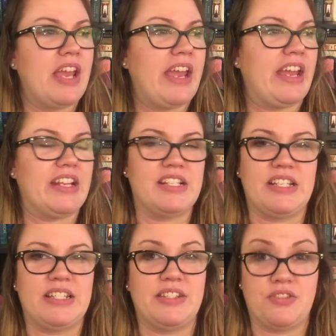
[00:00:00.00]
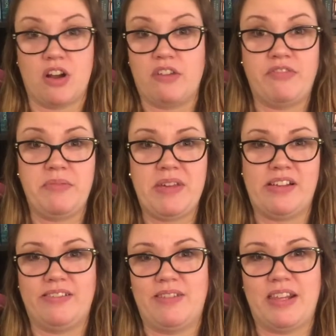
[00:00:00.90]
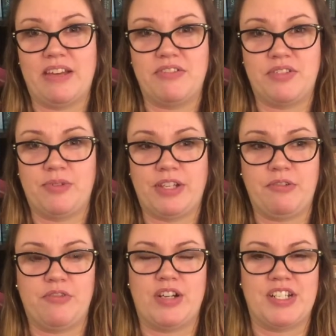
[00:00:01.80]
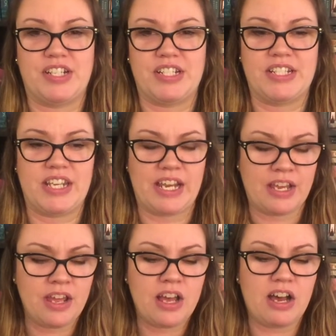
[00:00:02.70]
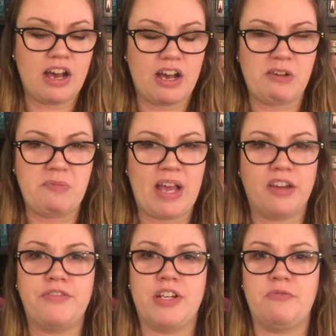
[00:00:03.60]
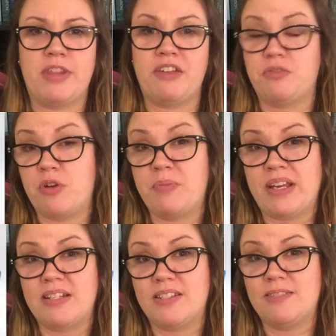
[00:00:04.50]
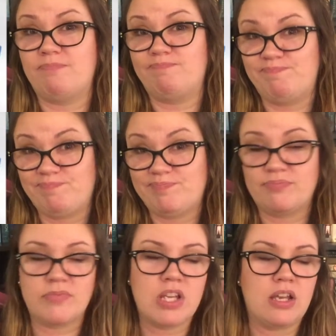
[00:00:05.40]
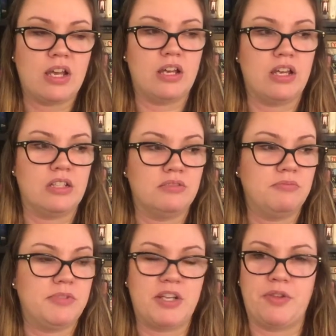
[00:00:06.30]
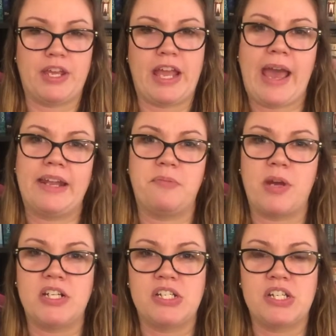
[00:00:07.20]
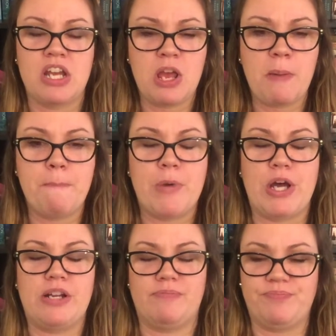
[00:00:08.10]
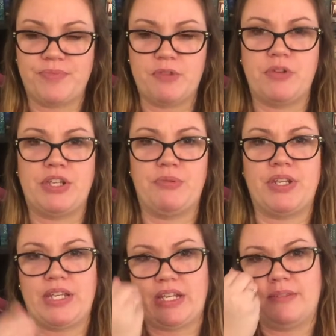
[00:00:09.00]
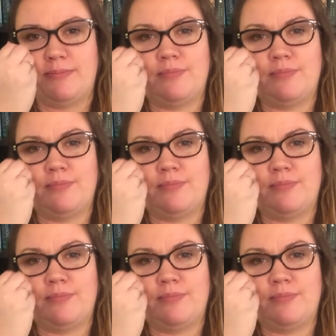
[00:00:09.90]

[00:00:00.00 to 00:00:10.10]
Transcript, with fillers: And she's a strong female, and that was really refreshing to see. Um, I could have done without the romance. Uh, don't think it added much, but really, really,